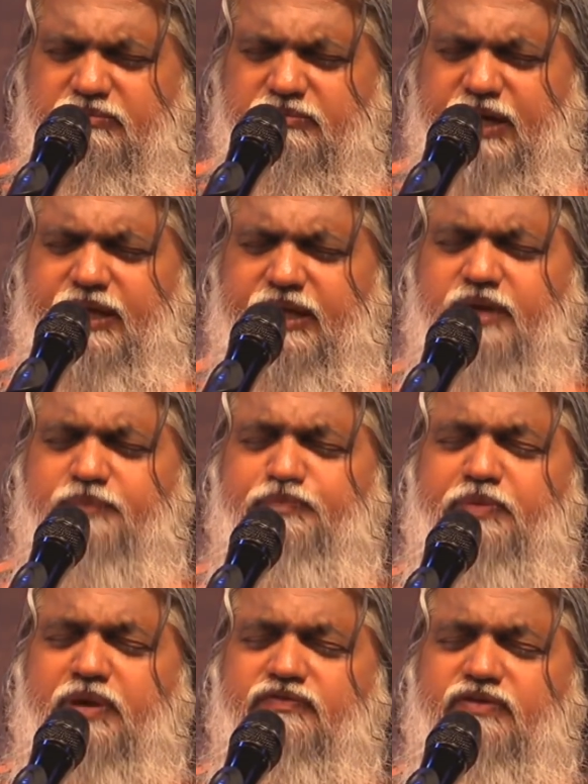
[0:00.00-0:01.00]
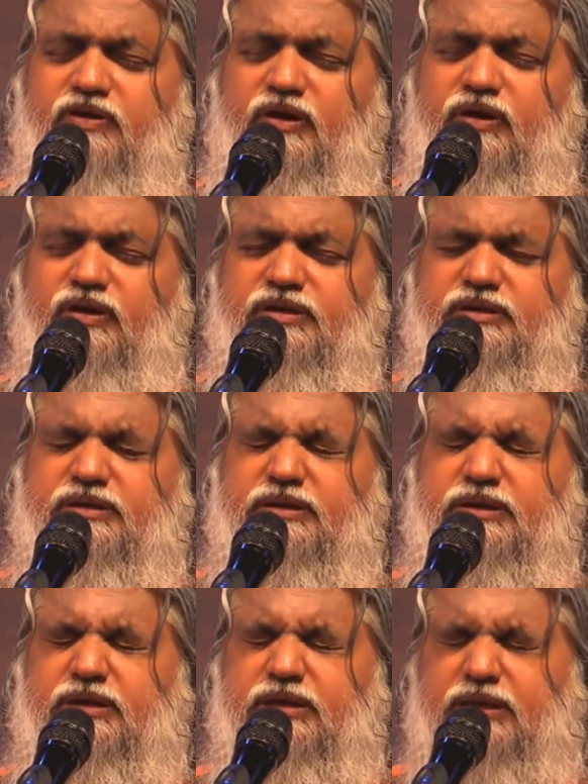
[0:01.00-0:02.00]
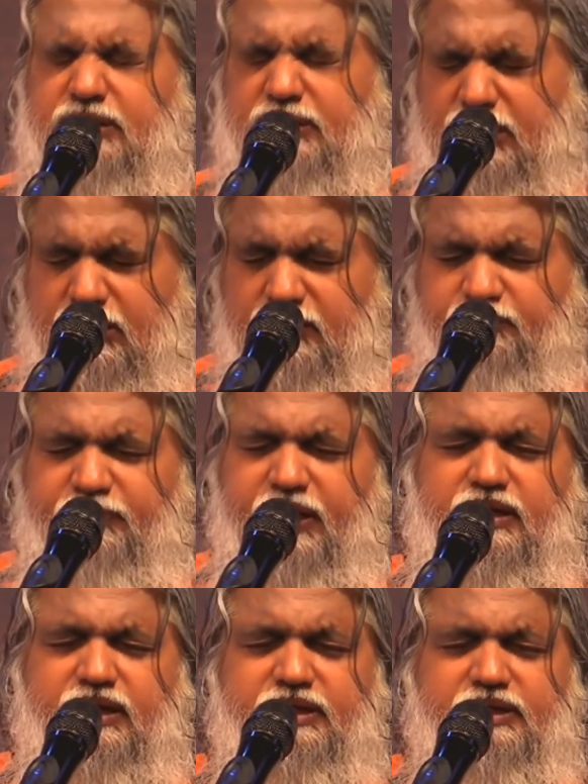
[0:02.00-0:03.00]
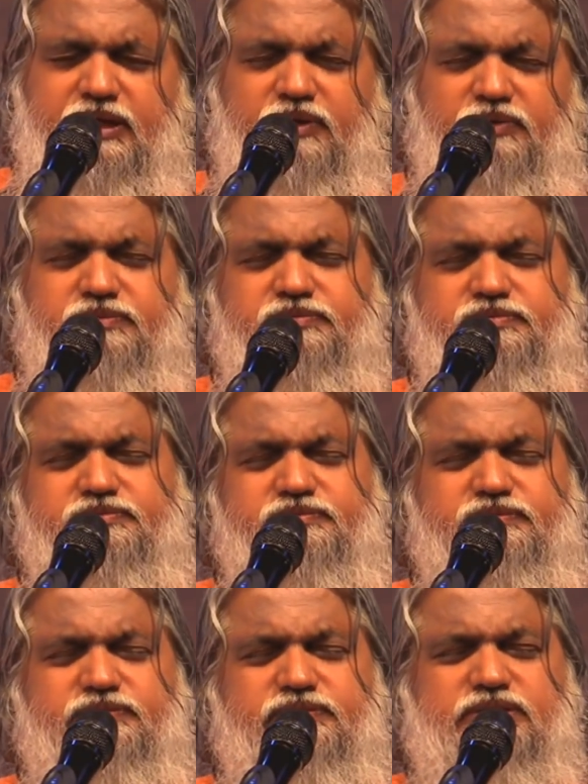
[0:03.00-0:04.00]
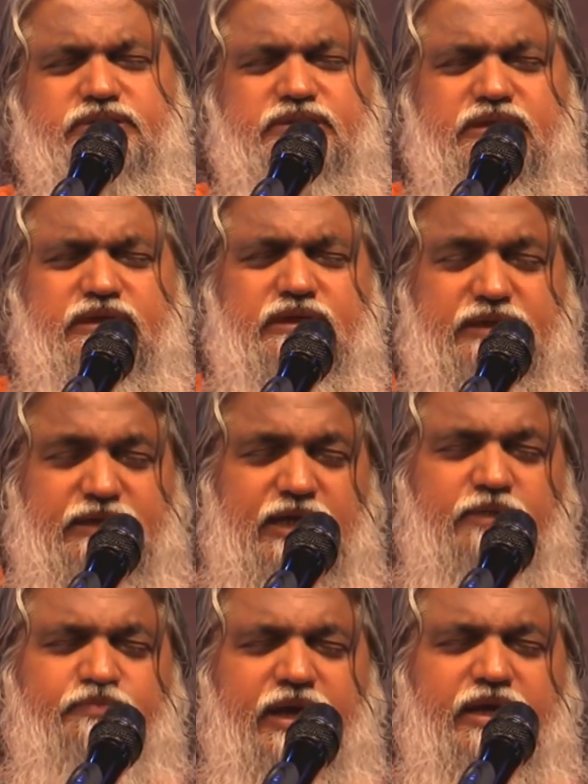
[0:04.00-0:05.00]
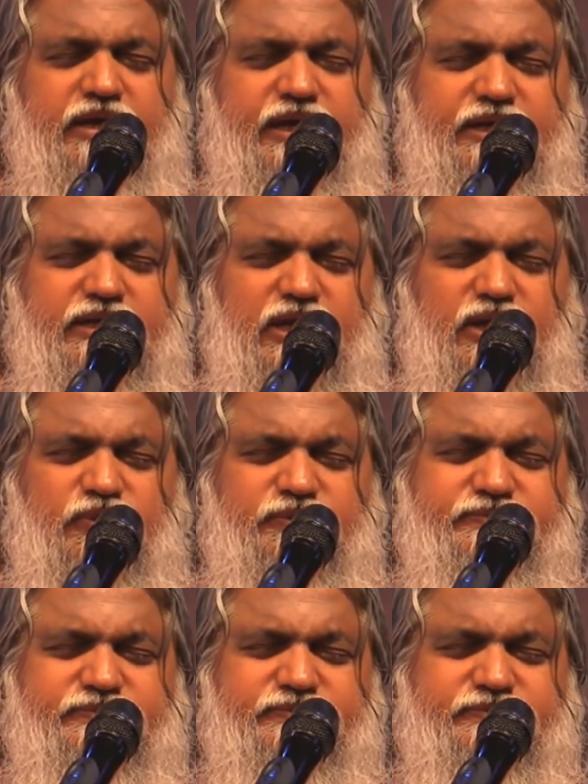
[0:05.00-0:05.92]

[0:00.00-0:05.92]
My dear people of God, turn back right now. Turn back right now.